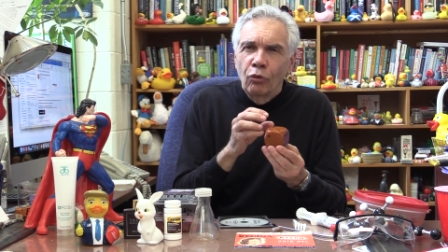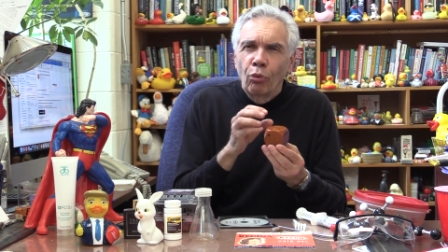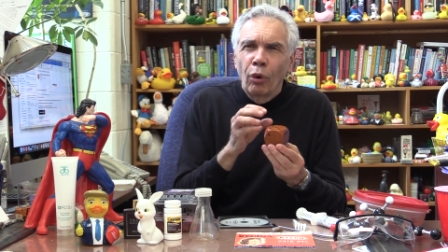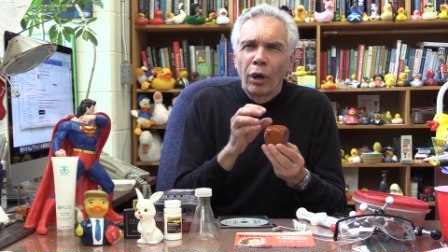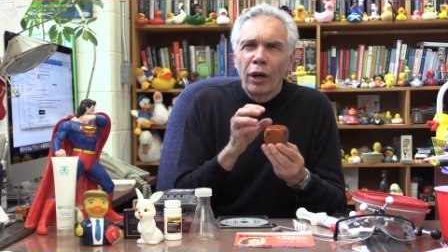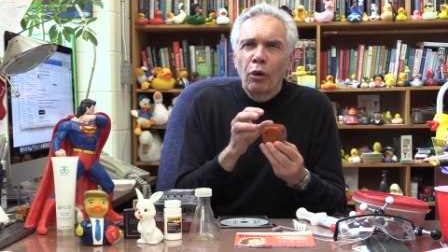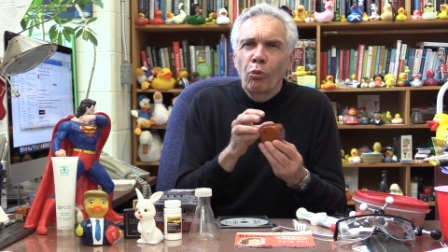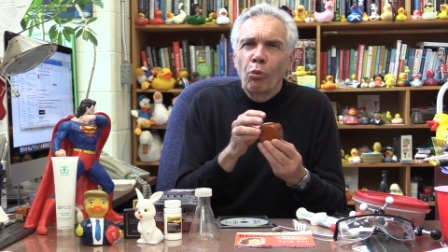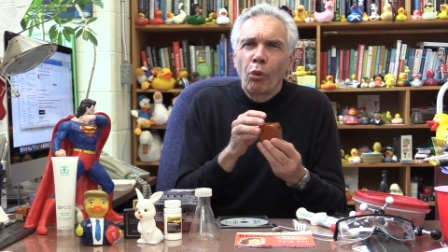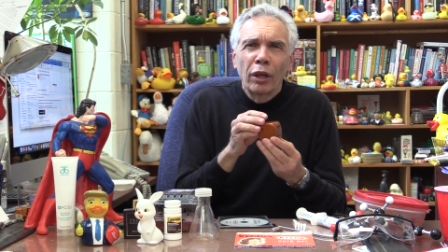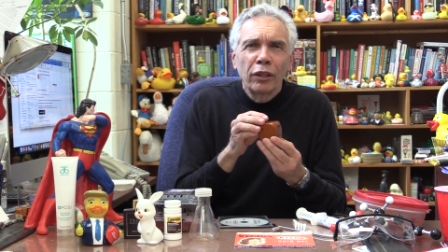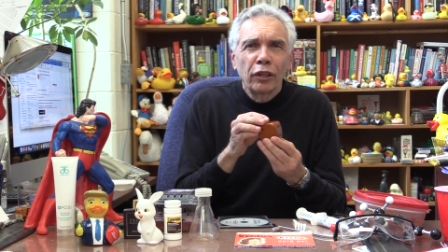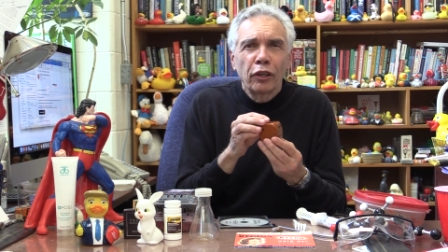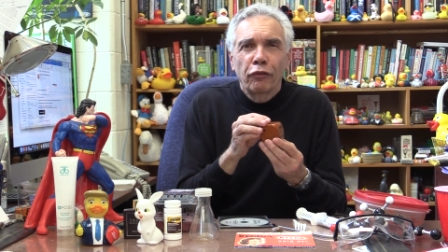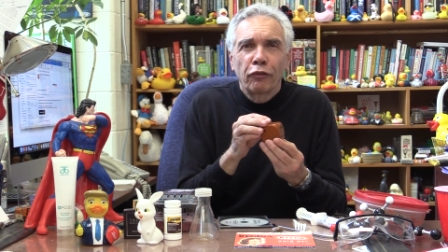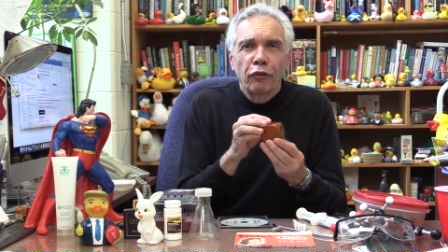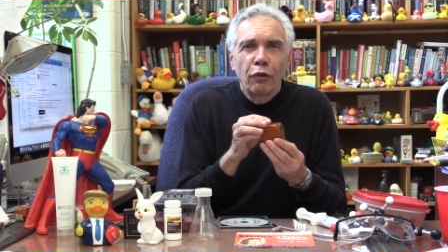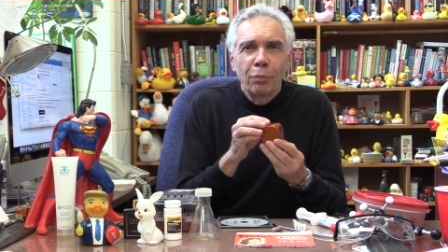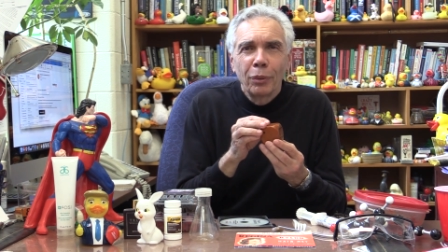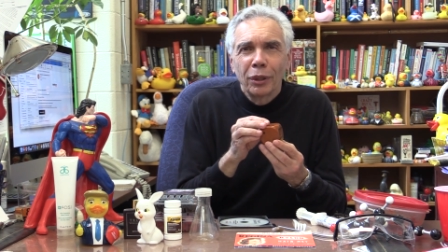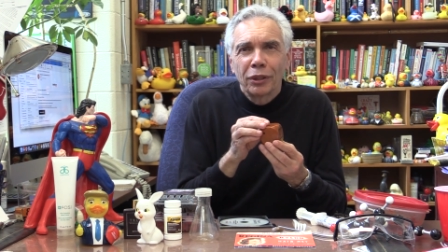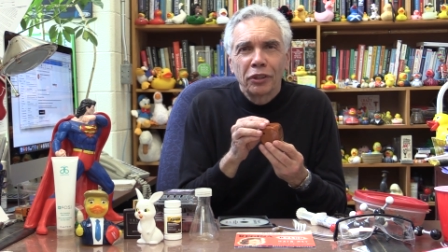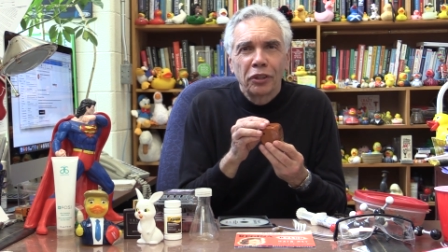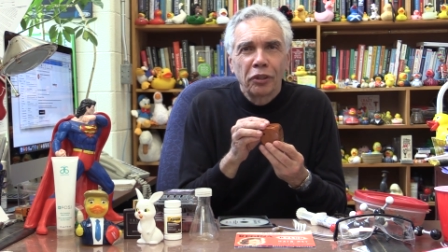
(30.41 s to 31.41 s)
What a
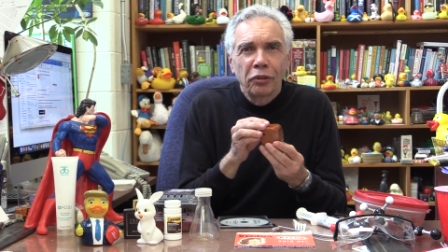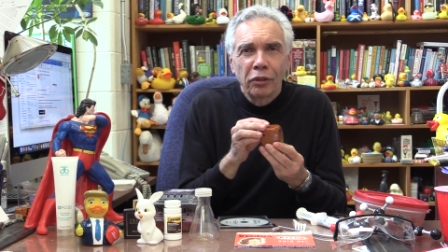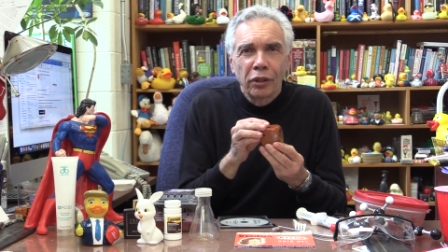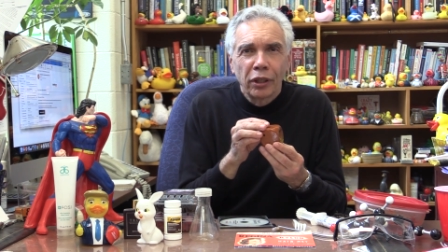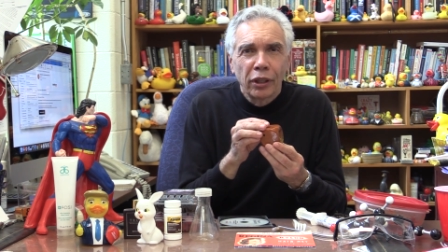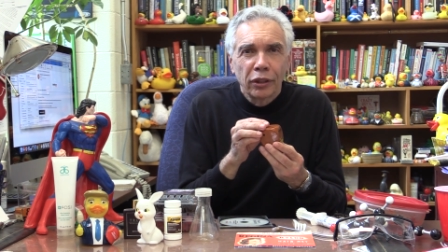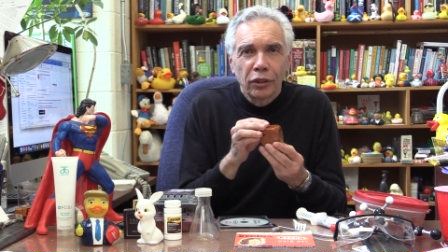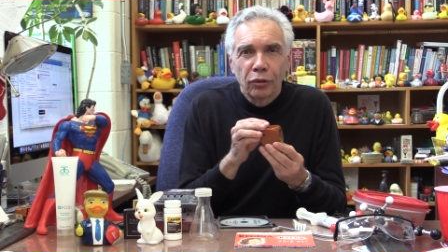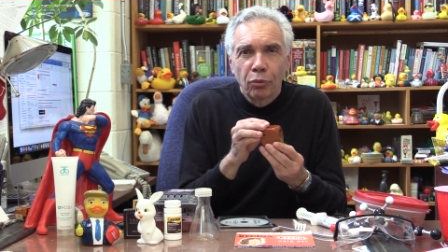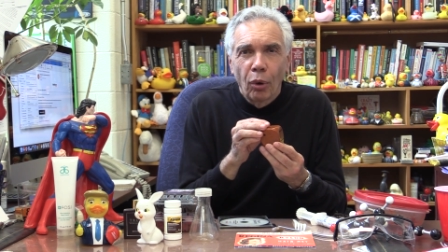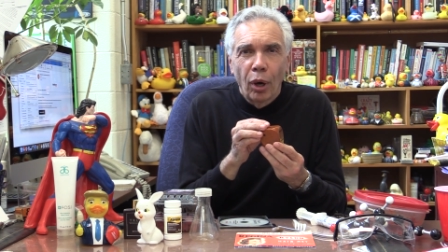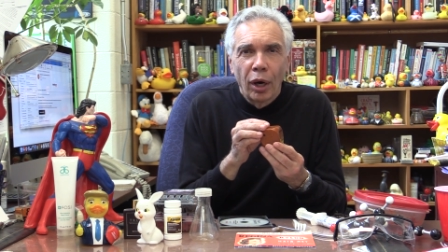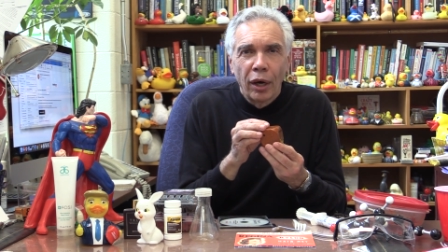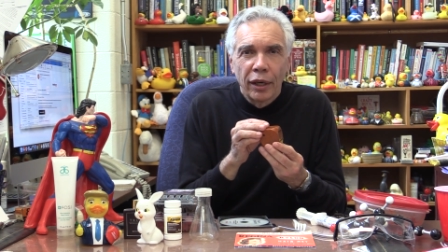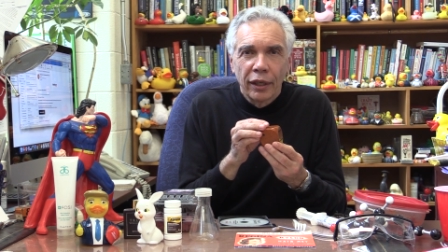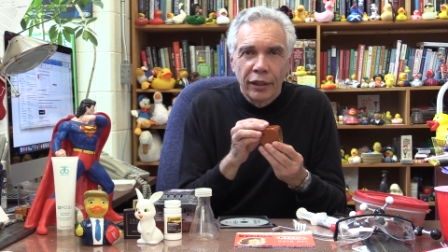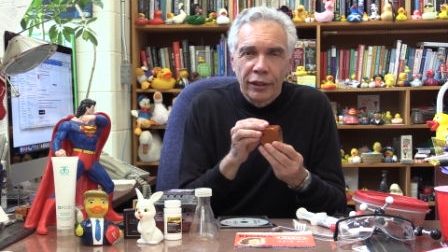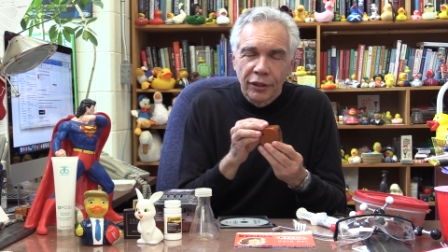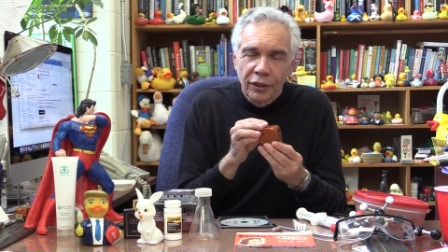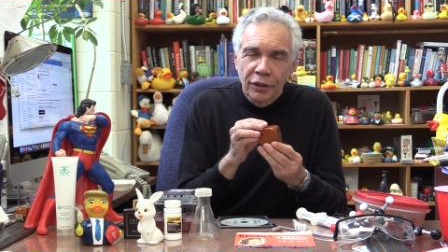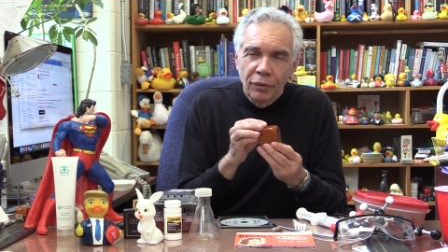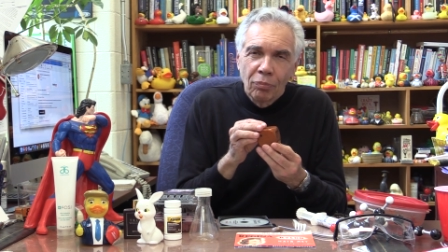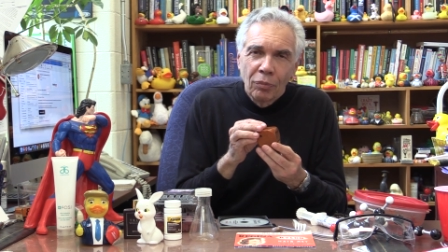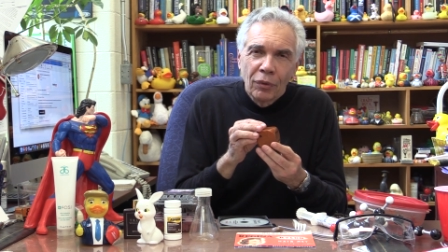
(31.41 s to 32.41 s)
wonderful material it
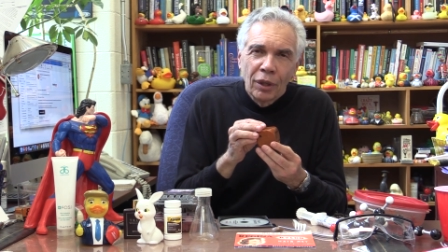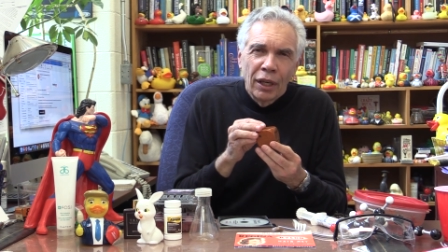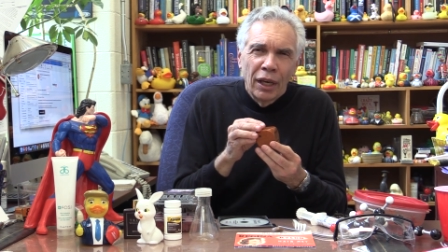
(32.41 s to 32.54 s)
was.